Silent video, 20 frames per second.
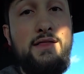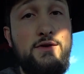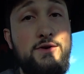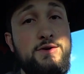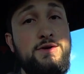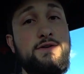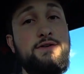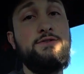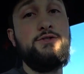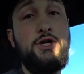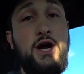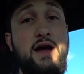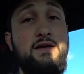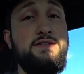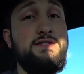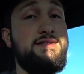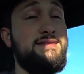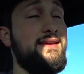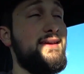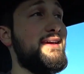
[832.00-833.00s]
learned to
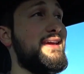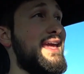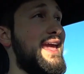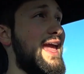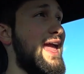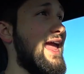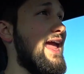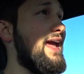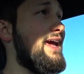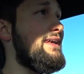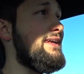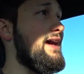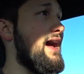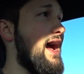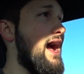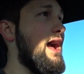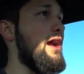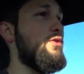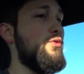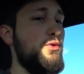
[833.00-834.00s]
drive stick. And
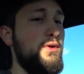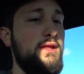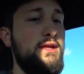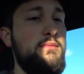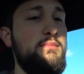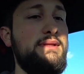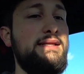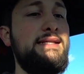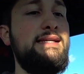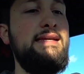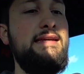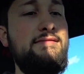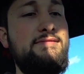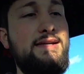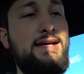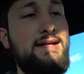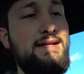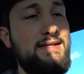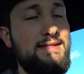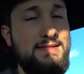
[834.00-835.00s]
I really believe
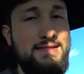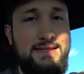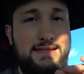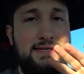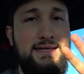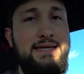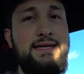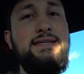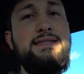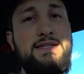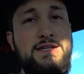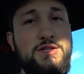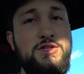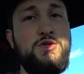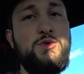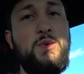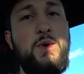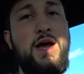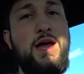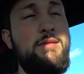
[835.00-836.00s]
that it's the
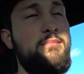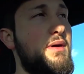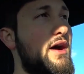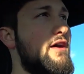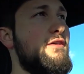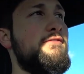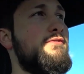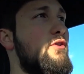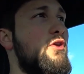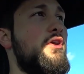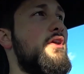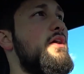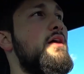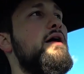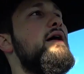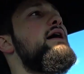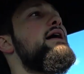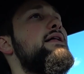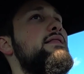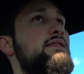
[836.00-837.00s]
easiest way, by
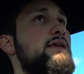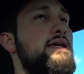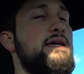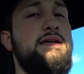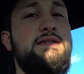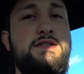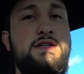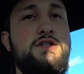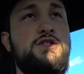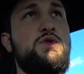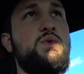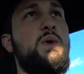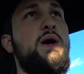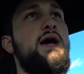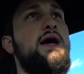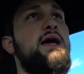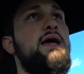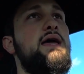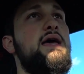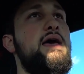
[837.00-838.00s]
far the easiest
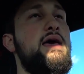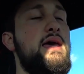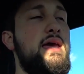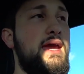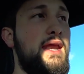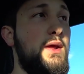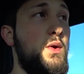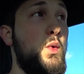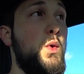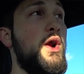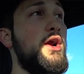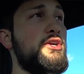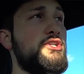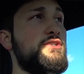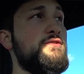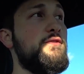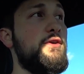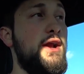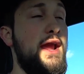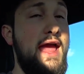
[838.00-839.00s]
way, and it
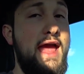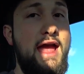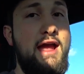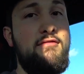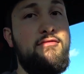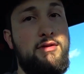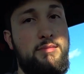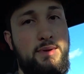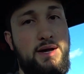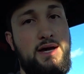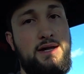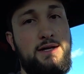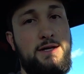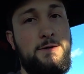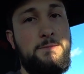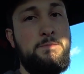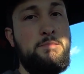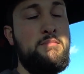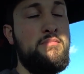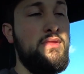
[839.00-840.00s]
works for
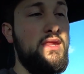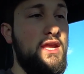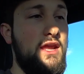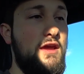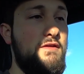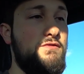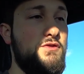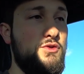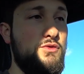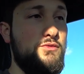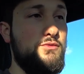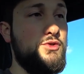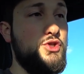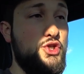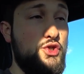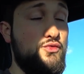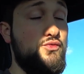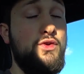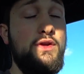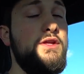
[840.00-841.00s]
everybody. If you're
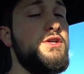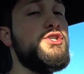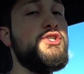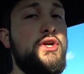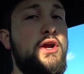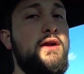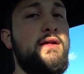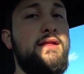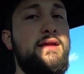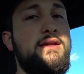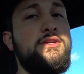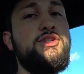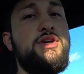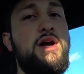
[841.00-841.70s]
really struggling at